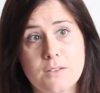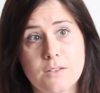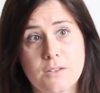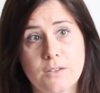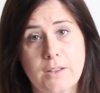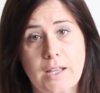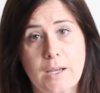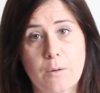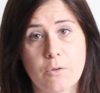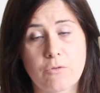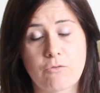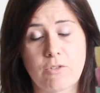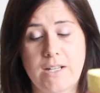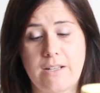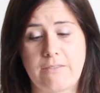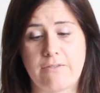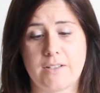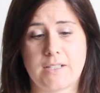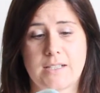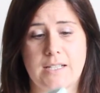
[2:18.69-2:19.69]
So they were
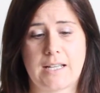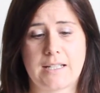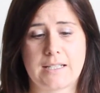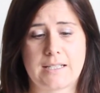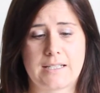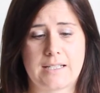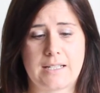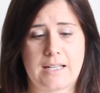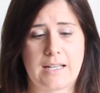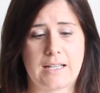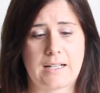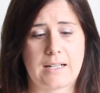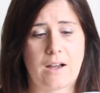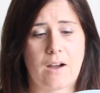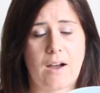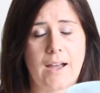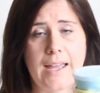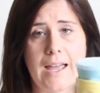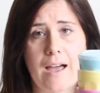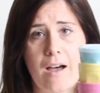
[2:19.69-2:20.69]
really fantastic.
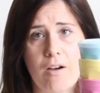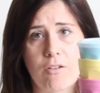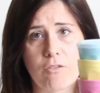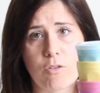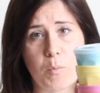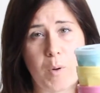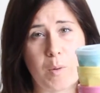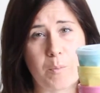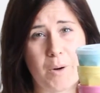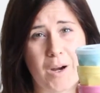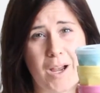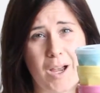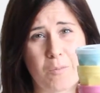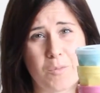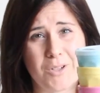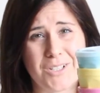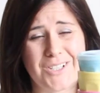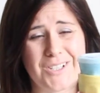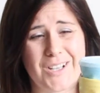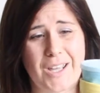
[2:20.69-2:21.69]
Now, I can't remember how
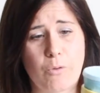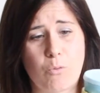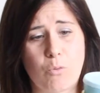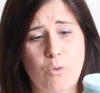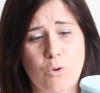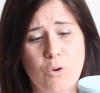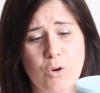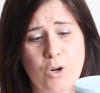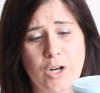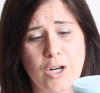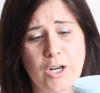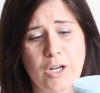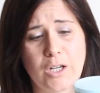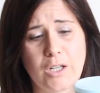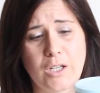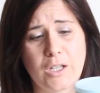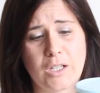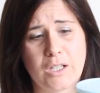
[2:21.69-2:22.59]
much they were.